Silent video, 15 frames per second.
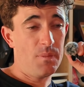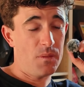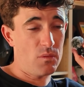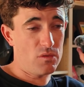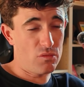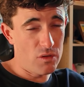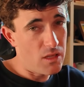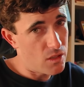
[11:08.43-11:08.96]
It
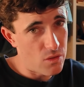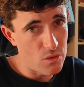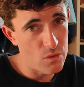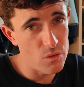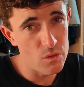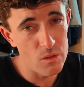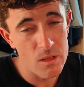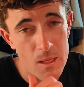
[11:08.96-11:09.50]
was really
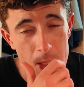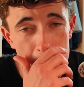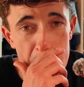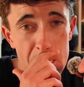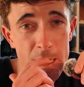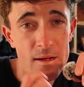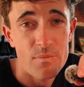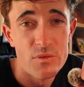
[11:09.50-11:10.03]
cool
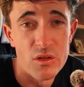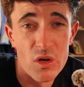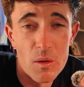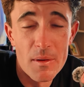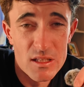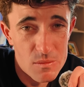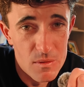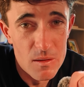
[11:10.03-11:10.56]
to go
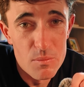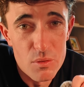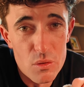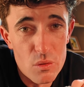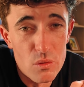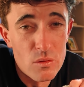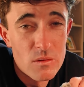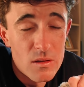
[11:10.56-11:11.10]
back to my
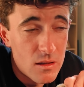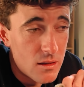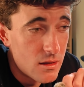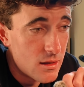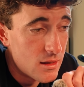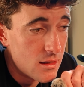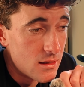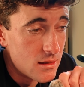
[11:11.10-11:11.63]
pool
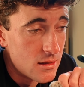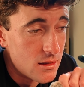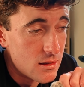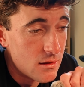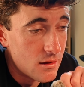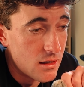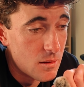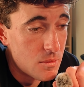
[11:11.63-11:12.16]

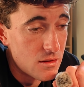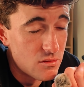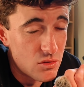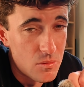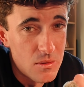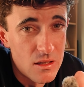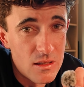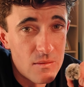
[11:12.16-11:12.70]
that I've been
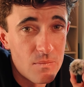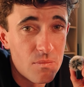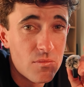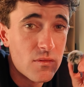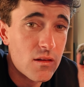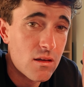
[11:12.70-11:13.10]
swimming in